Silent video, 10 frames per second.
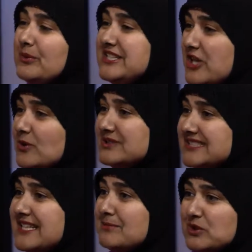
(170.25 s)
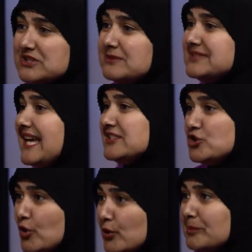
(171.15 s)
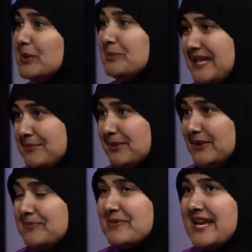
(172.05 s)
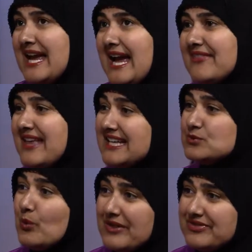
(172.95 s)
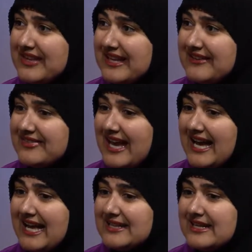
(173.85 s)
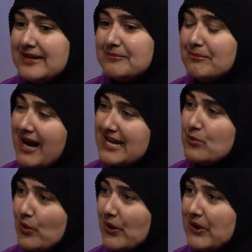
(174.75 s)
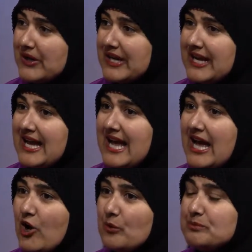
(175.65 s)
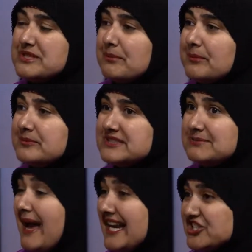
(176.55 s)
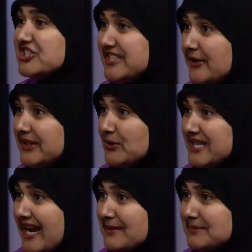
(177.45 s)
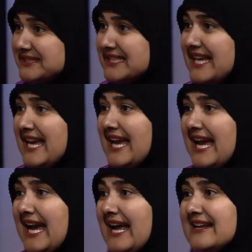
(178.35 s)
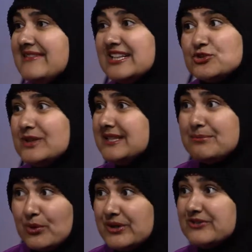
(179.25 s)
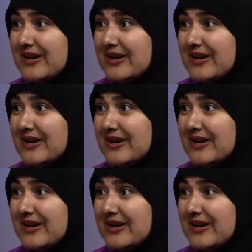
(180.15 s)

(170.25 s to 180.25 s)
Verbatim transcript: We don't see Muslims as normal people. Mm-hmm. And that's one thing that my work helps smash stereotypes. Right. And that's really important